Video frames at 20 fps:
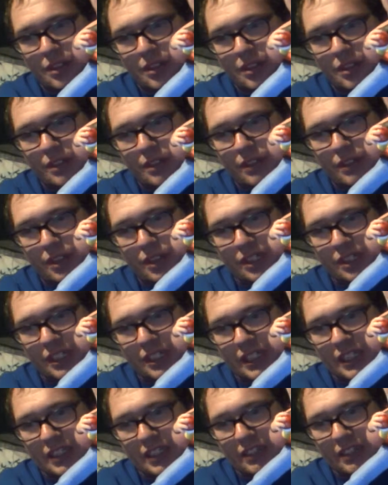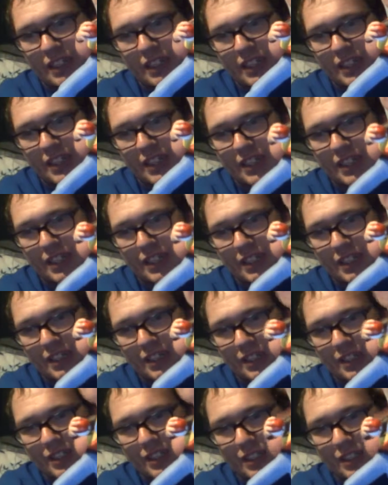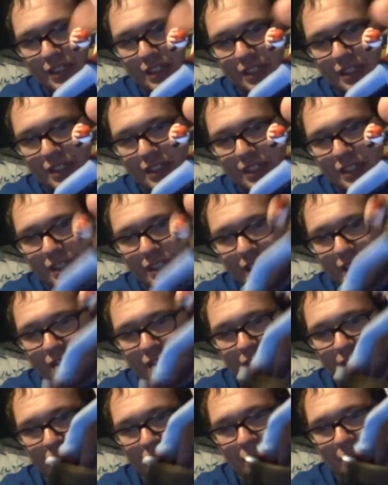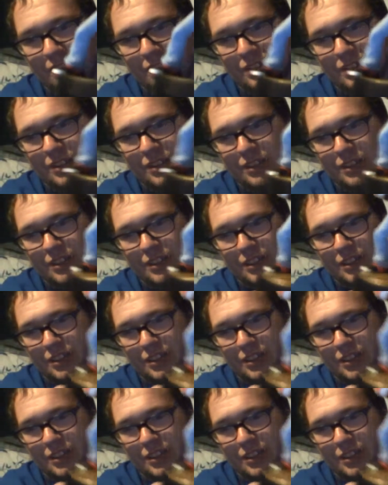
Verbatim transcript: the VS Seeker right there. So that's really cool.